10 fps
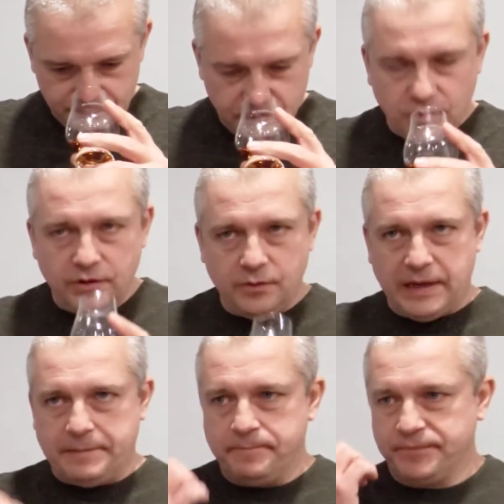all the
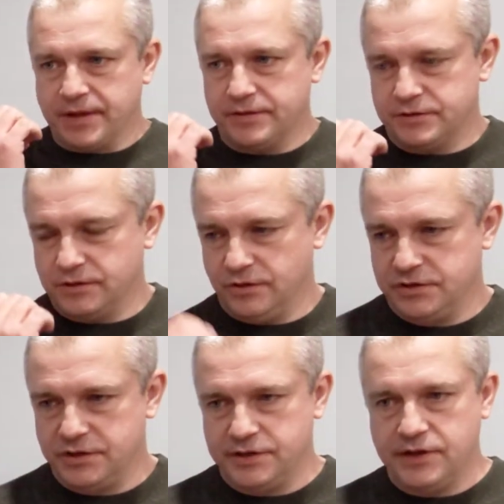way. There's lots
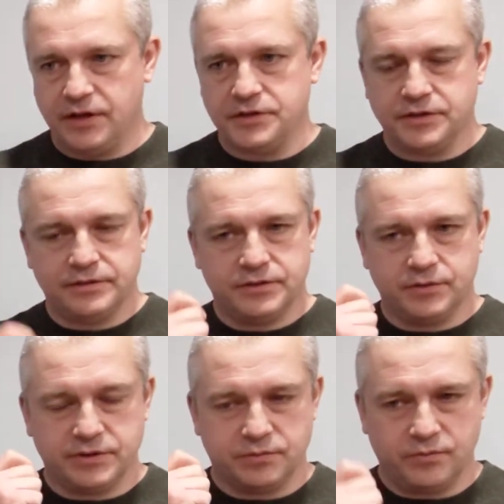of nuts, so
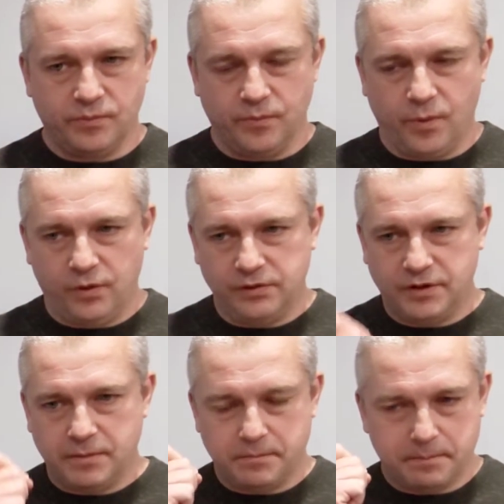it's
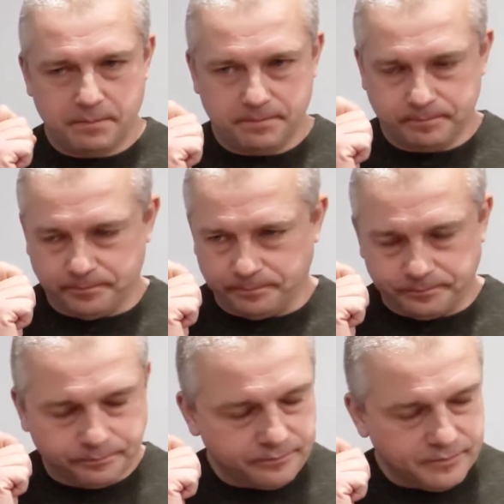walnut,
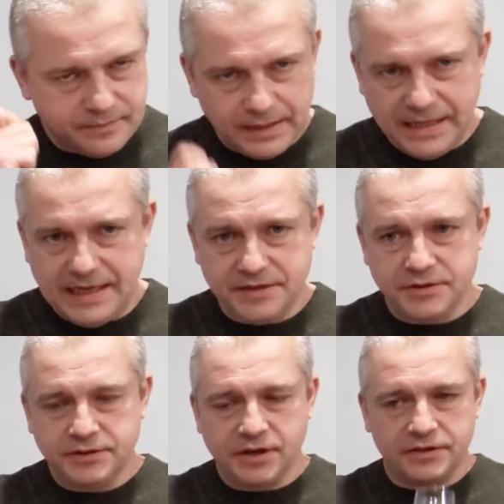
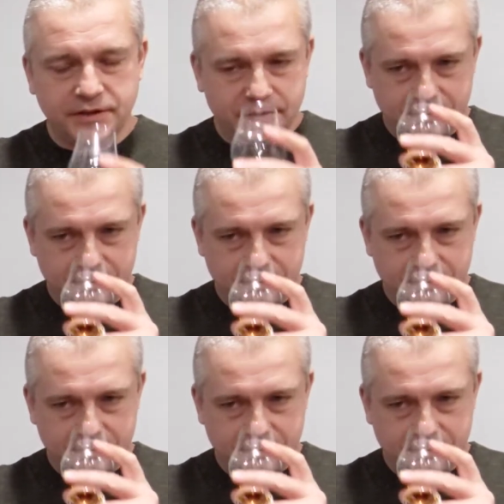hazelnut,